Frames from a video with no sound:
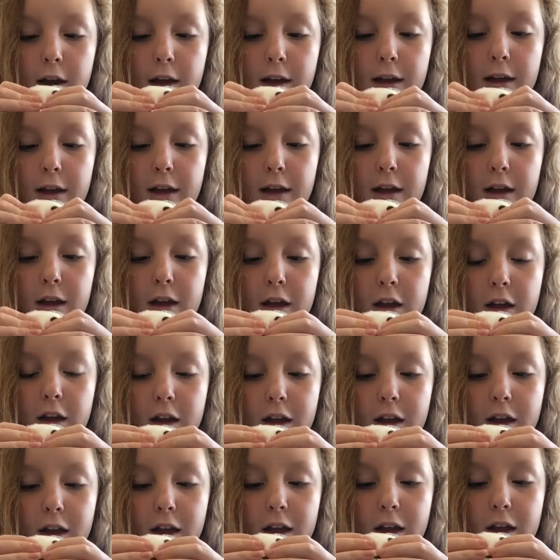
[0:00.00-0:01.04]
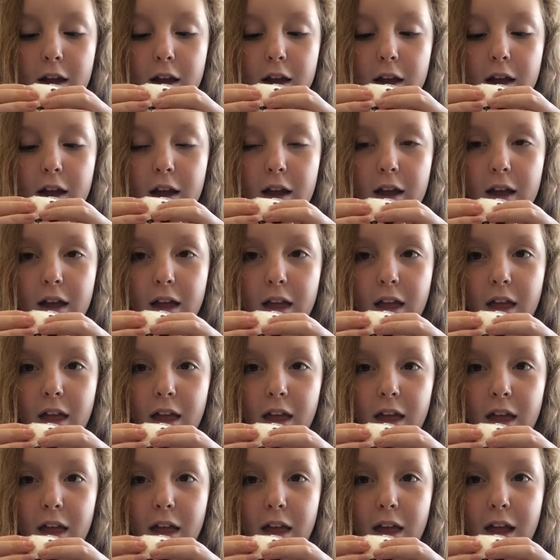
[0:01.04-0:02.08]

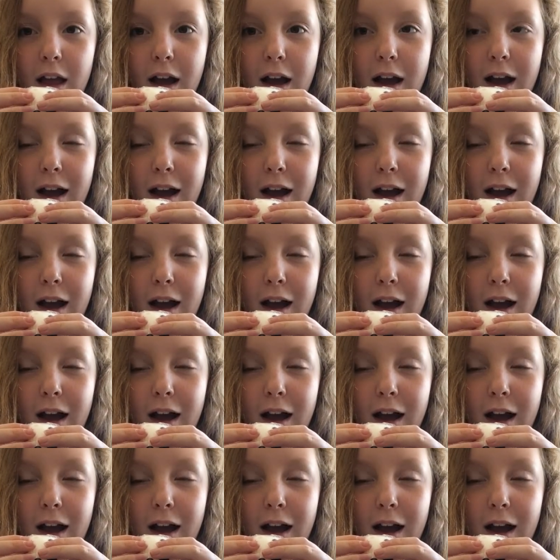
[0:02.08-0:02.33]
Nothing is said.